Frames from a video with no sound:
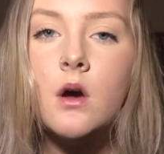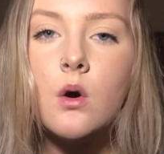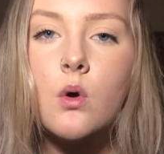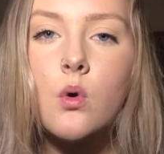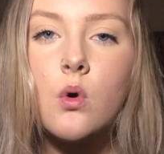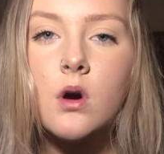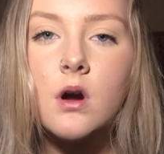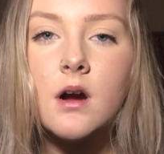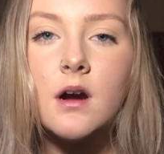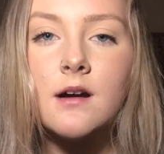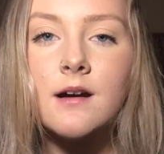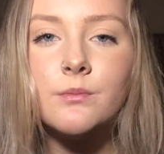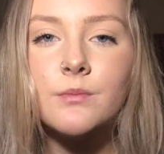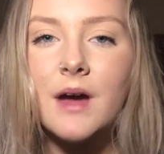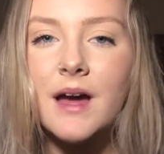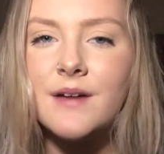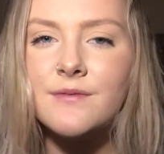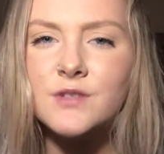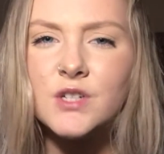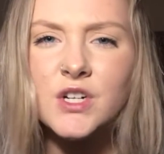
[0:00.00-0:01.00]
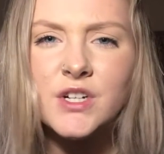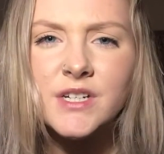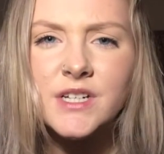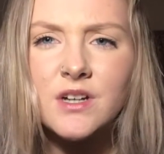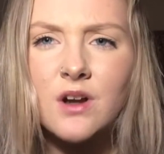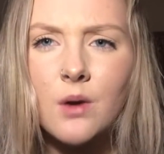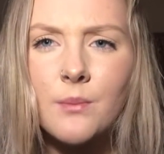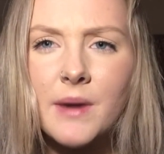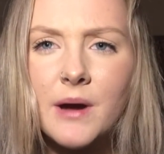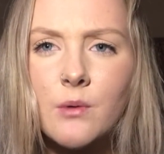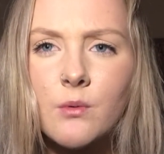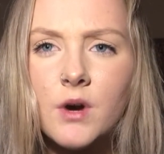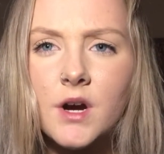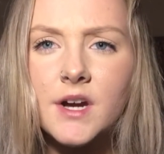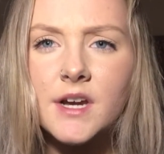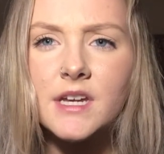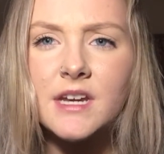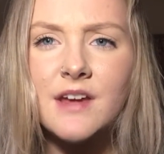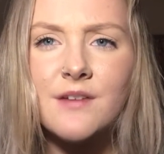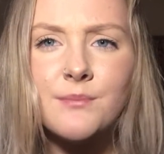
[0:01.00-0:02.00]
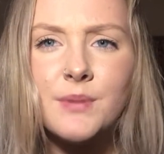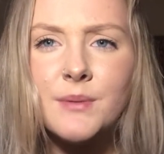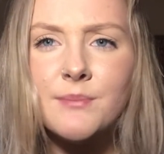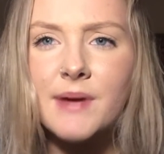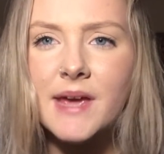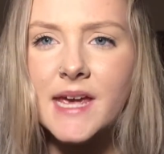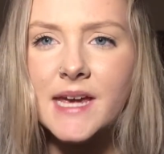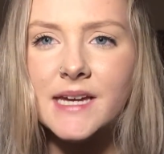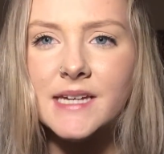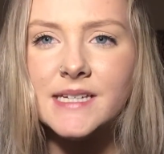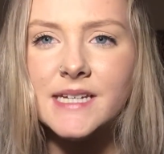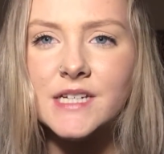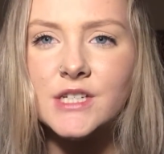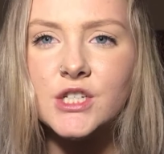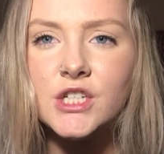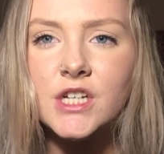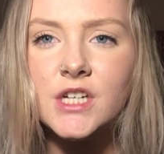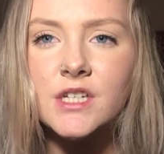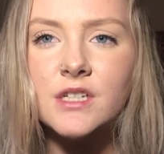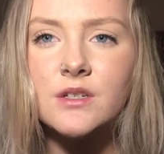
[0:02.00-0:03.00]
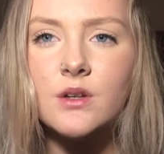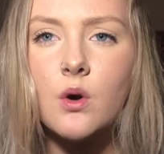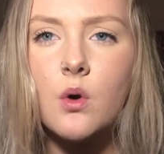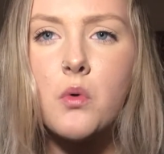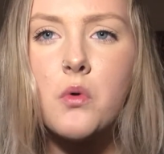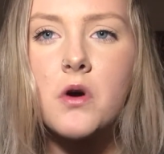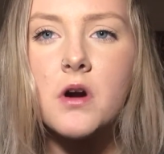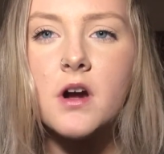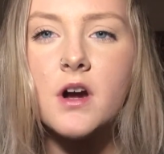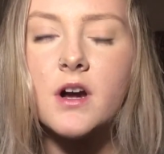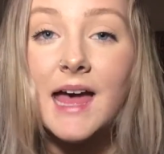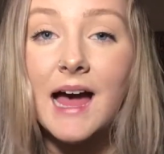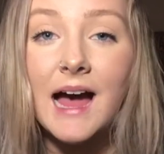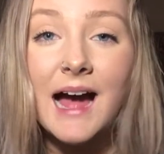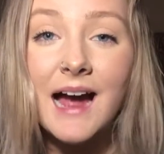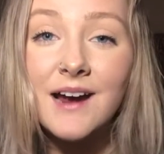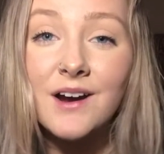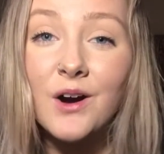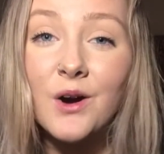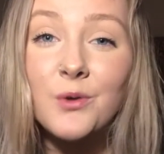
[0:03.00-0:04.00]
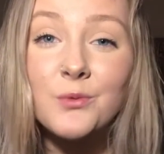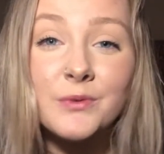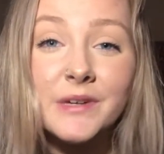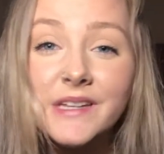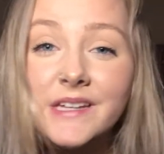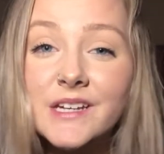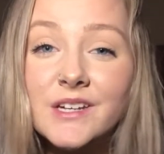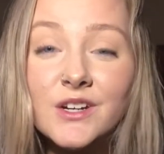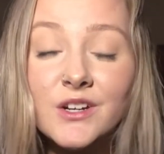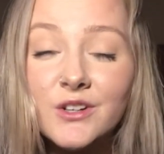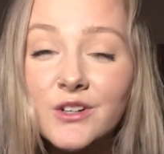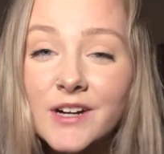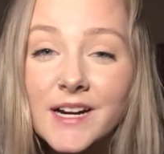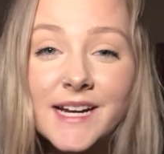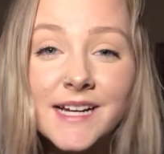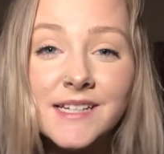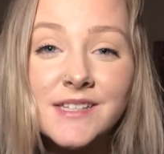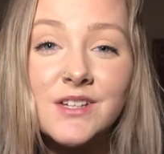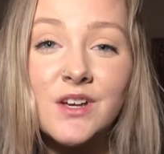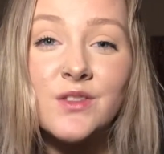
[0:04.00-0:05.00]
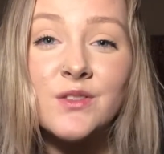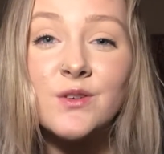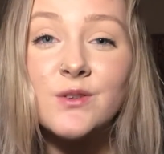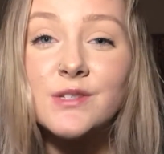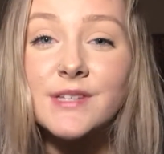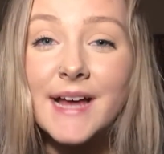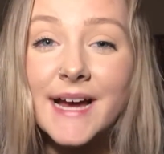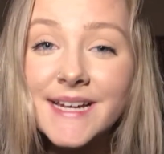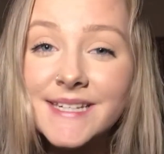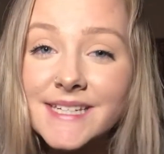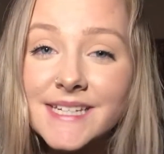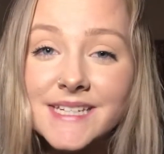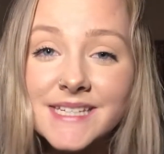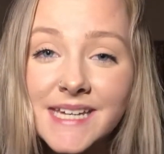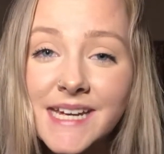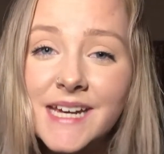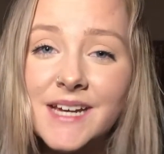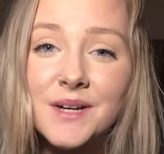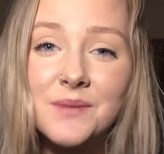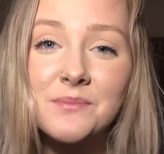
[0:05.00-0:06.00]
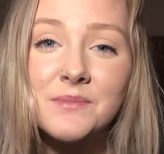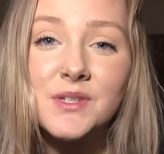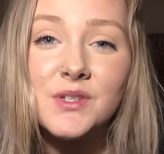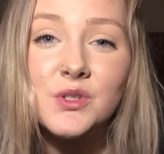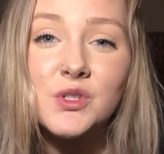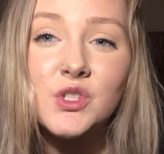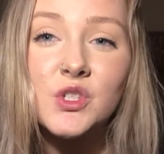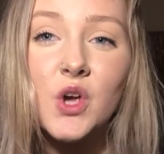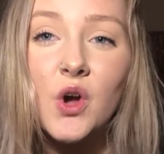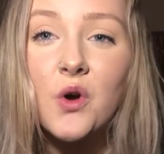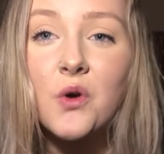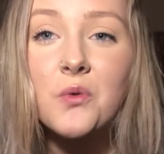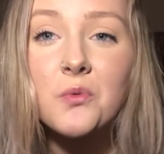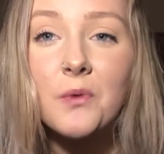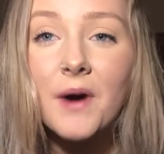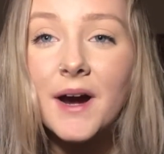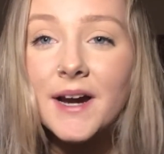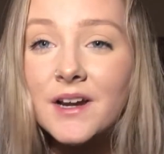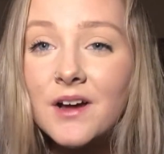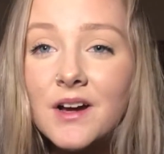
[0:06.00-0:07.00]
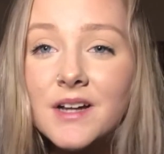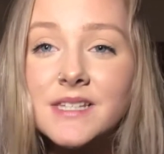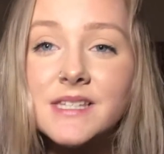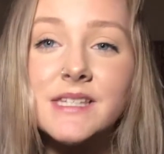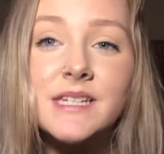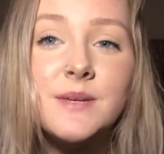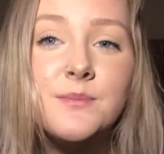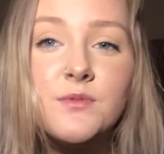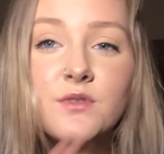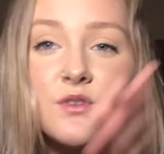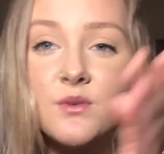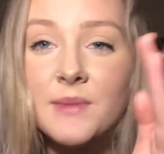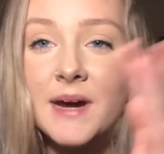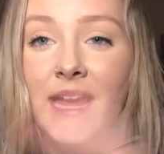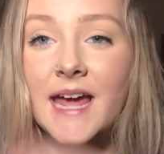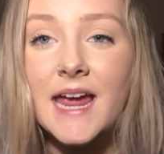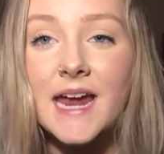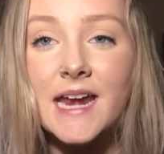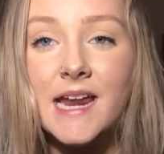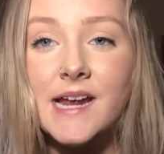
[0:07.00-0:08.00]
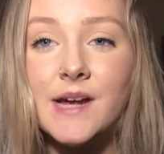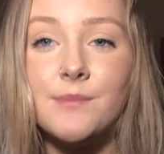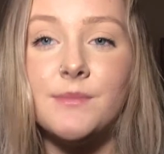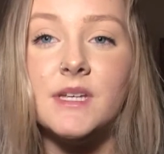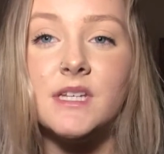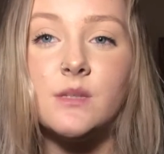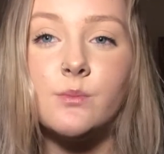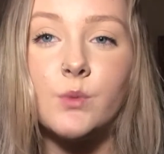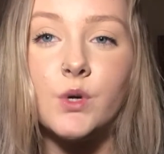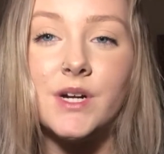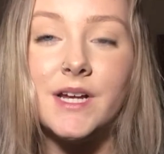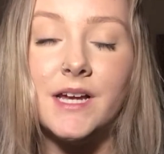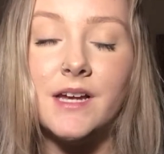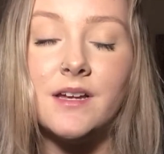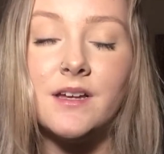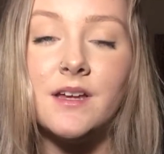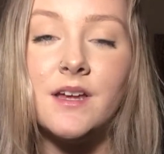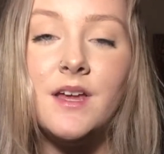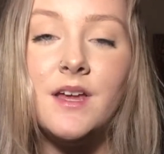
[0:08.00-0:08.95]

Or I've turned in all my work and I've been paying attention. Or I got really good grades on those last exams, so why not sleep through my 8 a.m. this morning?